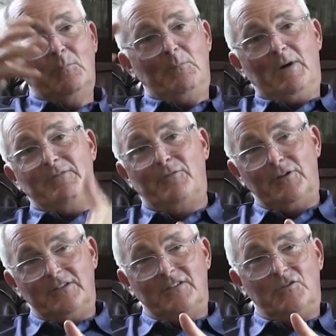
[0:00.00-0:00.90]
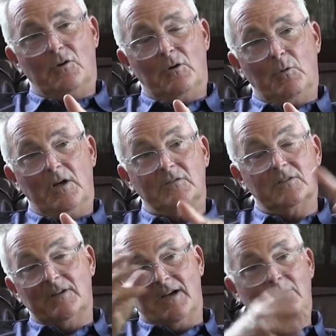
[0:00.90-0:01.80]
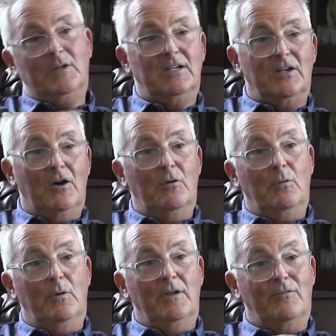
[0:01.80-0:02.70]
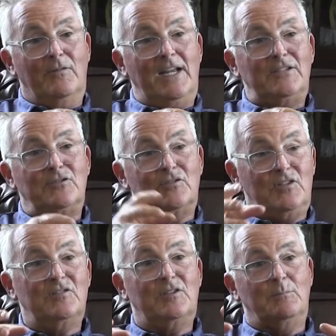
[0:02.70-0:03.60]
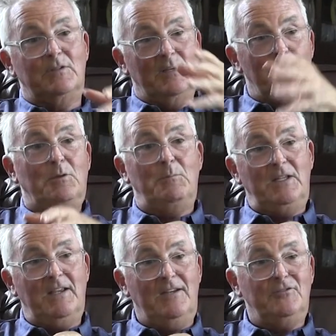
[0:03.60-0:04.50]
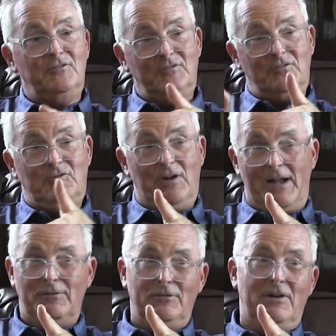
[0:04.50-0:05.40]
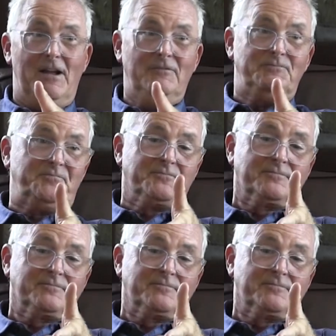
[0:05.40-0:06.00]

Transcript: but my foot in the door was I'm going to go with financial systems and implementations and travel around,